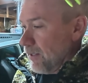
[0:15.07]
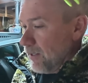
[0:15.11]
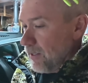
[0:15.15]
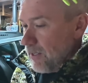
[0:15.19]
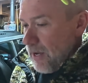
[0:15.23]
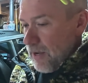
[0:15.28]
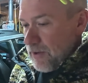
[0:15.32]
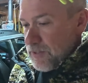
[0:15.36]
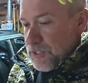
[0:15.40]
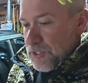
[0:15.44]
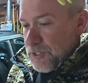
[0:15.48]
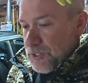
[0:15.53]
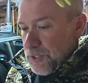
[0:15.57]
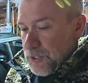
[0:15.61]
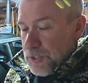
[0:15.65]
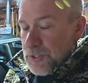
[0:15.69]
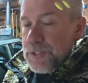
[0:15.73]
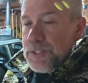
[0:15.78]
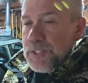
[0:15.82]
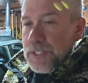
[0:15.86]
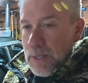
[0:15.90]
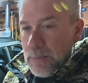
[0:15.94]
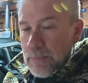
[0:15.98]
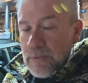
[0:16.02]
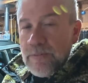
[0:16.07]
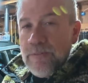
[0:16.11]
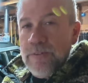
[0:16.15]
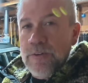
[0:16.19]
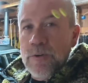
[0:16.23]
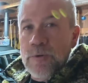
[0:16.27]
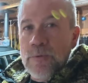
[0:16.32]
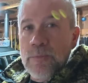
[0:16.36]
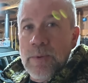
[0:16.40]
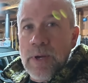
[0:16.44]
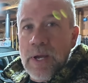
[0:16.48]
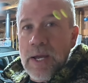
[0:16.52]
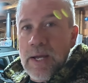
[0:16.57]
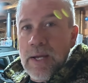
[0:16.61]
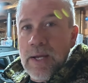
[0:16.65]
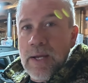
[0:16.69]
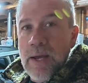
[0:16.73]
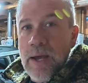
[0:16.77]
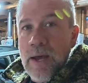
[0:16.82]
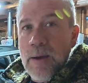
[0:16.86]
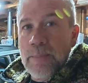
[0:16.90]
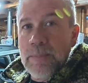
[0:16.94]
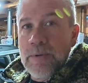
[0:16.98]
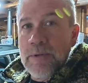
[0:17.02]
As some of you may
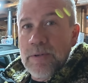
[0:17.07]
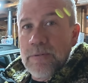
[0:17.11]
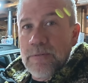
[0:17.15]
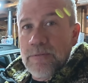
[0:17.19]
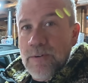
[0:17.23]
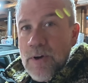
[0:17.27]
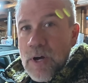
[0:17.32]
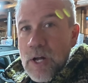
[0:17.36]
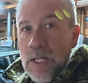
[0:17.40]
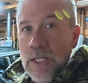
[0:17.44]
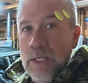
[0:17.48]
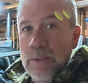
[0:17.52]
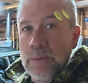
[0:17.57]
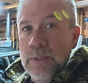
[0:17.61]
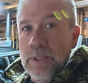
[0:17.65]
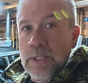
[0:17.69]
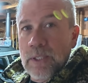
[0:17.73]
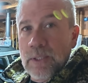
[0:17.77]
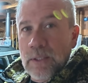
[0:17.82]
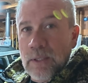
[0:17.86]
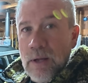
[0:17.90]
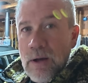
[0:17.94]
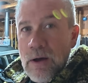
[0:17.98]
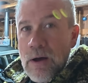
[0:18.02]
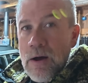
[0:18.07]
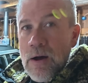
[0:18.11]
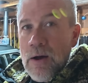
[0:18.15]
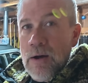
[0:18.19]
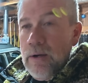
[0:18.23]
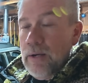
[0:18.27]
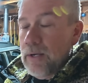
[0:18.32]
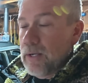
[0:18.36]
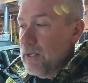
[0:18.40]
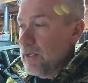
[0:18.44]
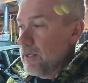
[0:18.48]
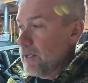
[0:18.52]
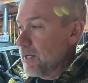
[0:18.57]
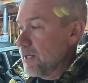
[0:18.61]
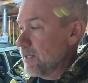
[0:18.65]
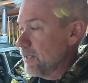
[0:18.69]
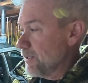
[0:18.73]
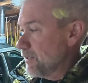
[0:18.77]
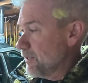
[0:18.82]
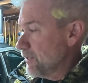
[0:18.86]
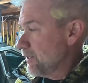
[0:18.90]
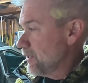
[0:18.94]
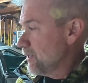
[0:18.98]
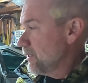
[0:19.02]
have been following along
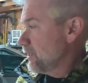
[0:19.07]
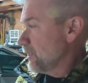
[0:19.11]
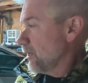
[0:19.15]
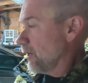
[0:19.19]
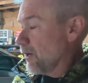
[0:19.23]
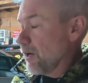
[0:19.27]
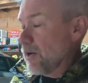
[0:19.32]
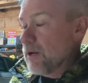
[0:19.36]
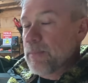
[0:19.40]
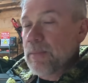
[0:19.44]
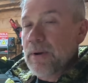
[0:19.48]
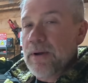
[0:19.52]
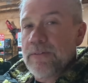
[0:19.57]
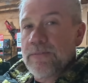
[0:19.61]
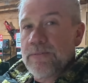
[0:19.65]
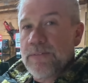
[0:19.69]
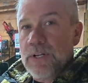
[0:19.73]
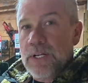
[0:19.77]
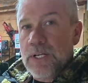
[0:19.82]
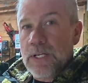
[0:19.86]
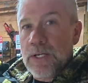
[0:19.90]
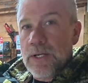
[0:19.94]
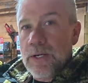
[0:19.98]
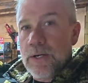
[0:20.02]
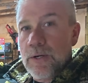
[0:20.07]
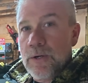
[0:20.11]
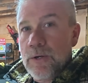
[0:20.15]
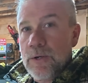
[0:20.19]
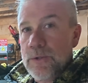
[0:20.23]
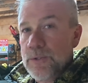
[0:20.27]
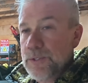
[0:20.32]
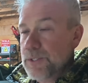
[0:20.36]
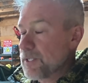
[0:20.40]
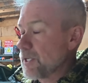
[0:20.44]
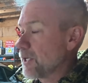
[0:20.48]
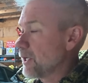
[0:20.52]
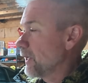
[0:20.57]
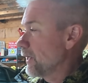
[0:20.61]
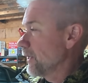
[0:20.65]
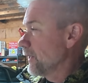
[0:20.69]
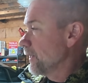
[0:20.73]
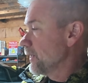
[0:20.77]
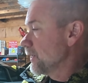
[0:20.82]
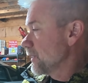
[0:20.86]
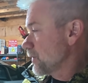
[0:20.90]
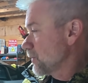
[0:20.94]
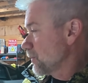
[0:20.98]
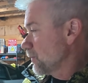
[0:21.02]
and saw my videos
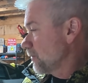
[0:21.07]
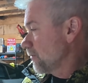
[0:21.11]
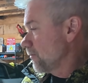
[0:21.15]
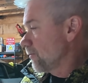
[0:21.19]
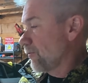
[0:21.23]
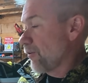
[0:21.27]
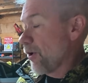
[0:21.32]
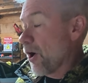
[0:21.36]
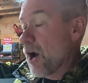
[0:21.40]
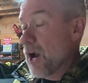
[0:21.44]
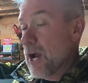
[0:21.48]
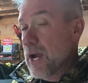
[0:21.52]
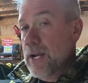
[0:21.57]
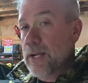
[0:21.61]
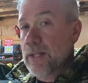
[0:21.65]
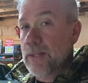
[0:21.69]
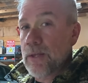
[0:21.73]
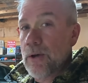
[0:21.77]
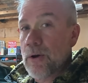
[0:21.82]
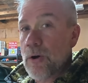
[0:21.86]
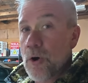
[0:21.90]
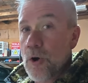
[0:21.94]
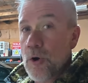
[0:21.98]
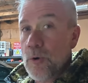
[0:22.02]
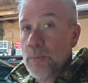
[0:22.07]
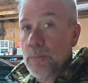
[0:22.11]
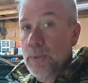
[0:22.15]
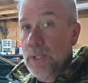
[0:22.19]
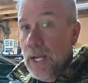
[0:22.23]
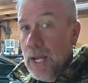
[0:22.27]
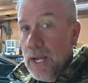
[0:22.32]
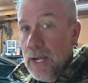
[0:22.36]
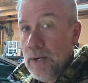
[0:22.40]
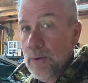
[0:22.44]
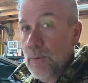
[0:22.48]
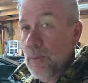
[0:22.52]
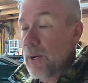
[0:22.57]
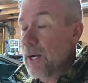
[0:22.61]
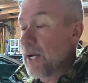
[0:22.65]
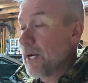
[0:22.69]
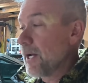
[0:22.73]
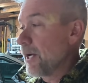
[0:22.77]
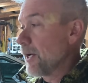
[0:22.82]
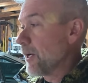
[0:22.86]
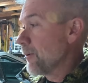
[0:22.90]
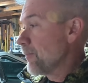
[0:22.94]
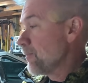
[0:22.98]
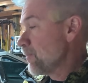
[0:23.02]
on this one frying the home
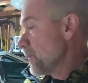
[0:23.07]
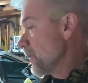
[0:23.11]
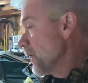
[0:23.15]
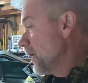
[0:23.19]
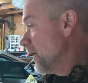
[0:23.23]
gateway,